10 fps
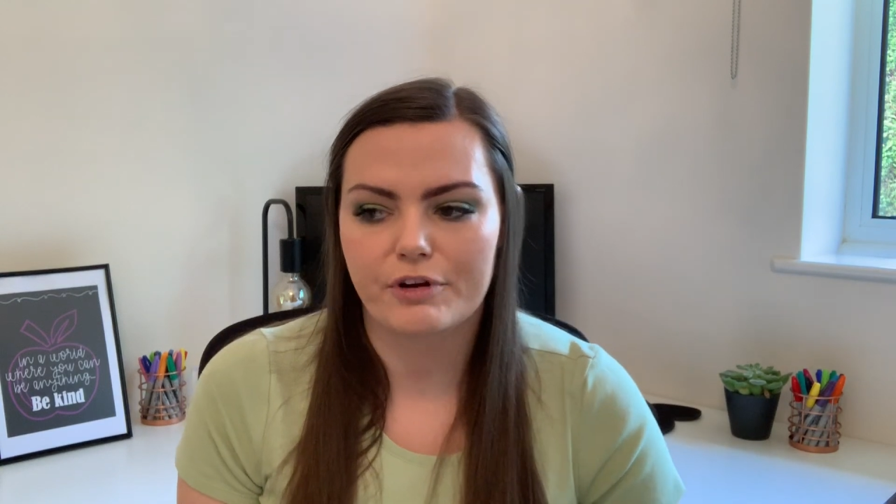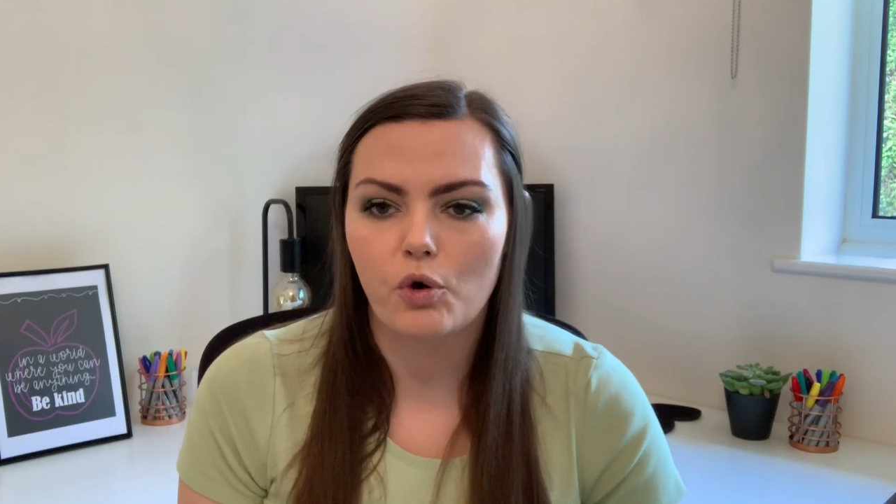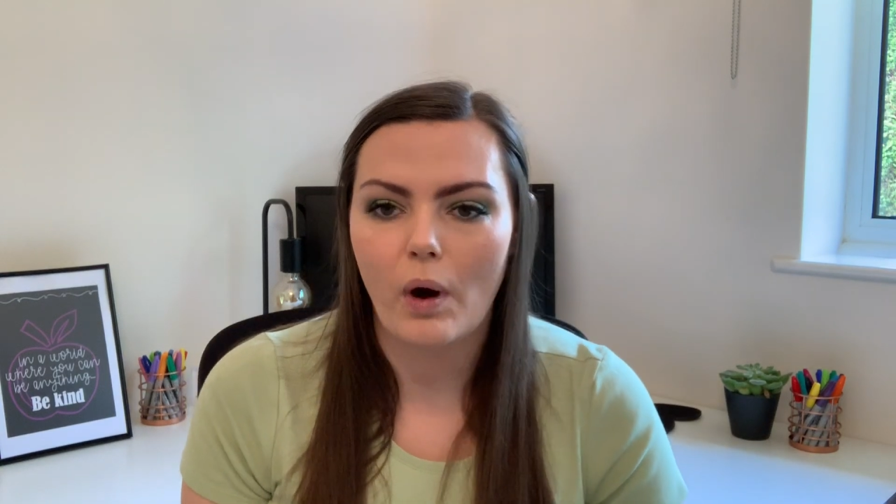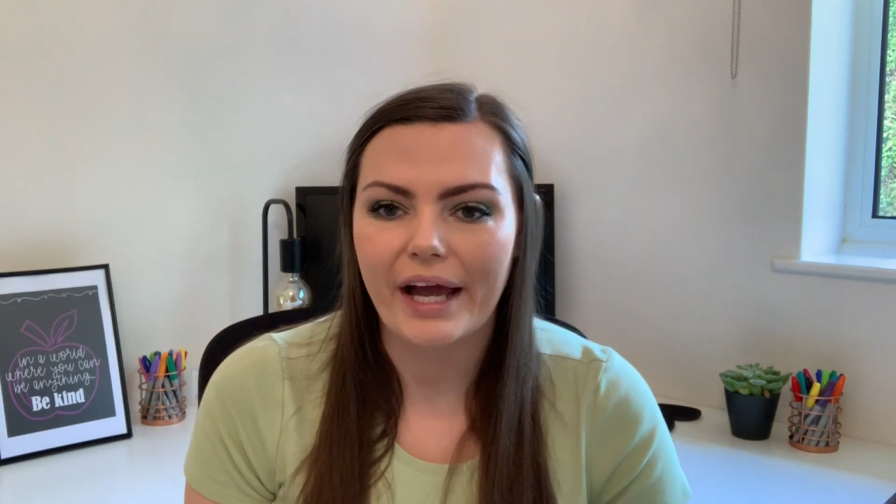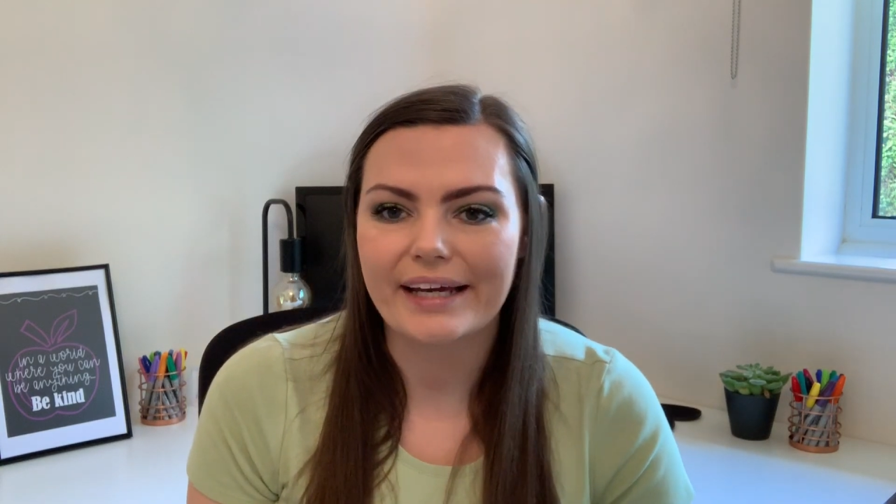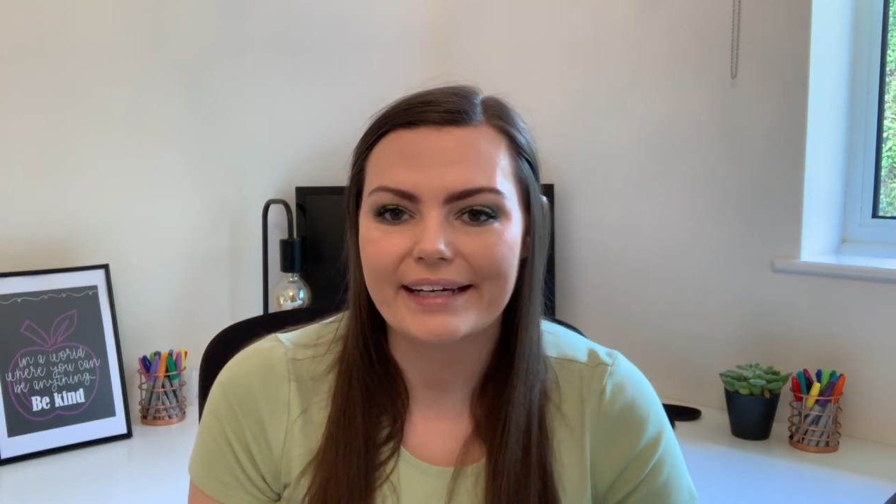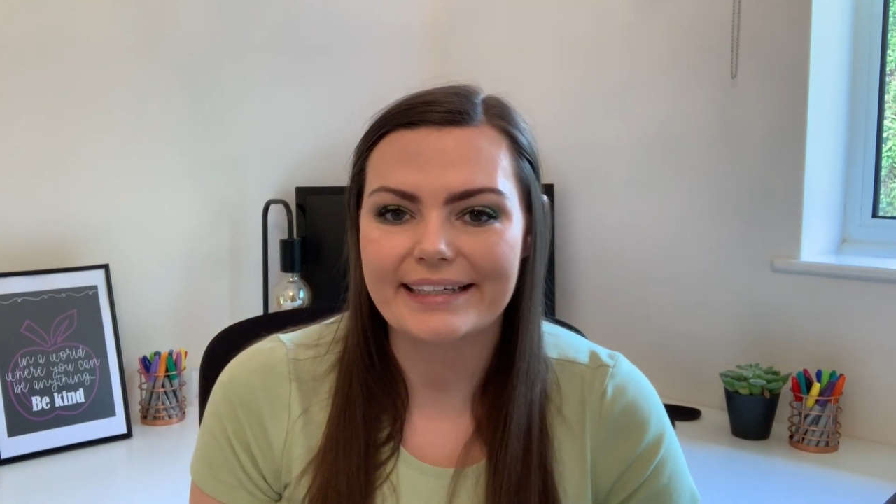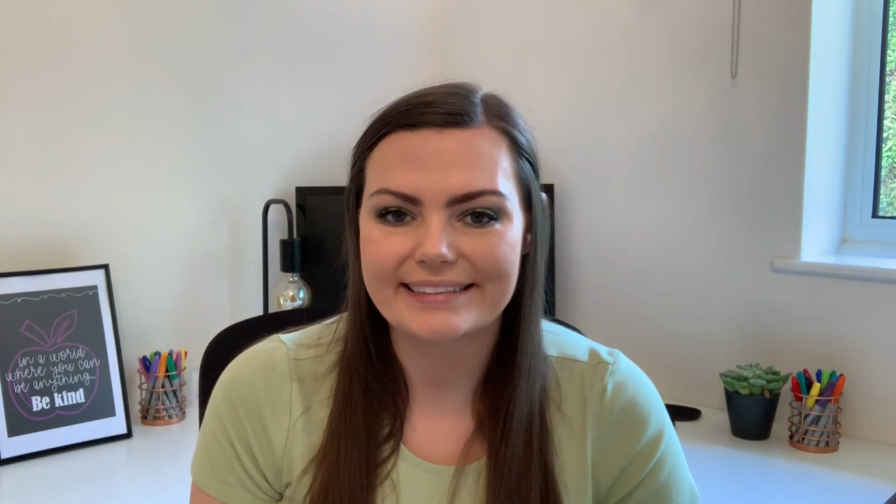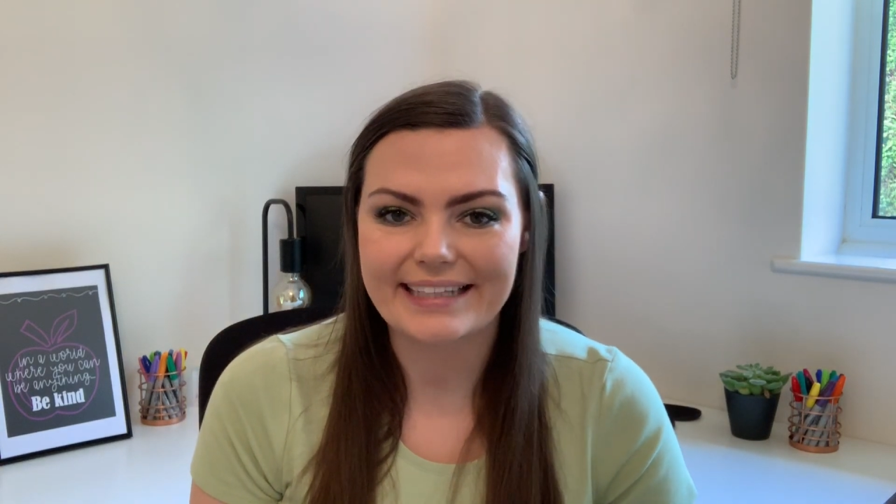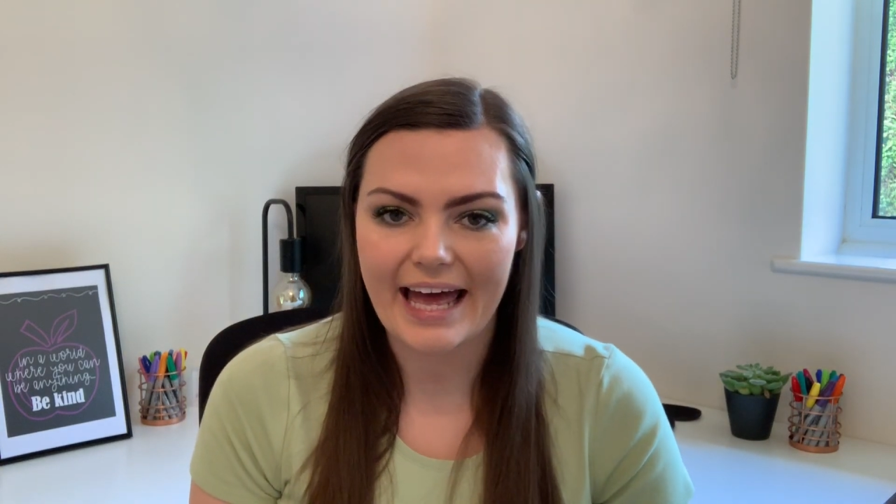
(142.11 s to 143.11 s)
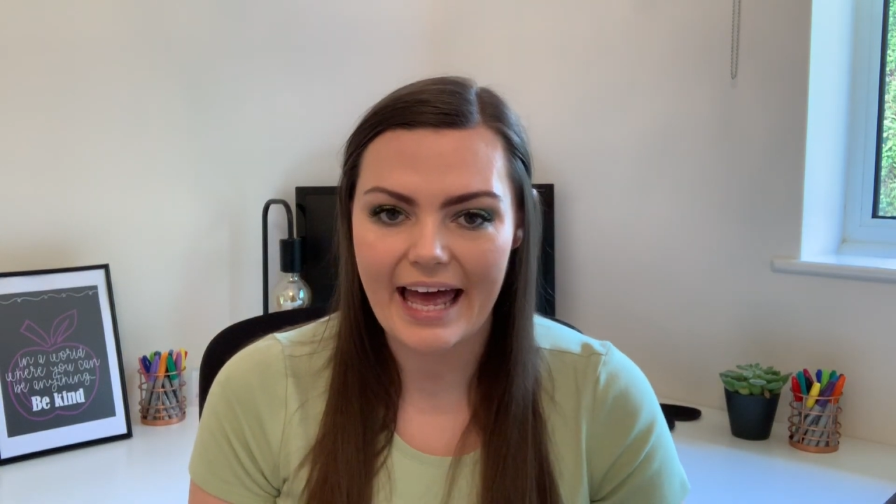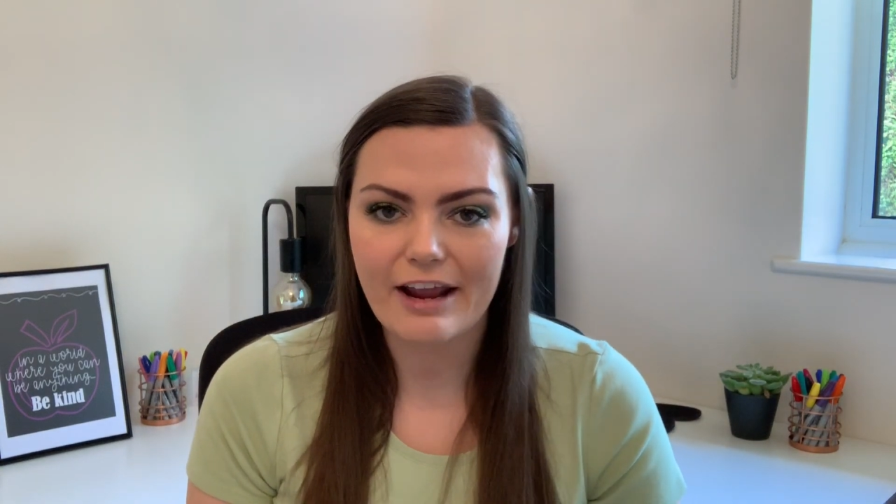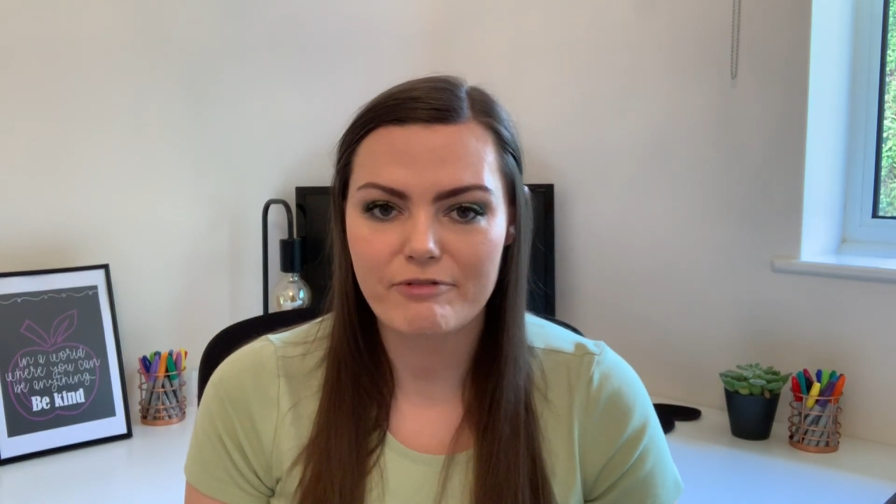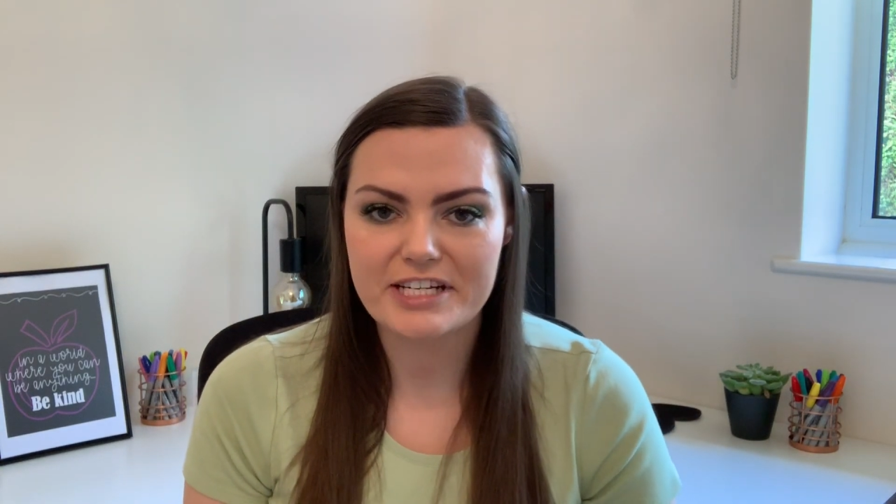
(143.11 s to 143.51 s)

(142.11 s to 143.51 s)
require is there,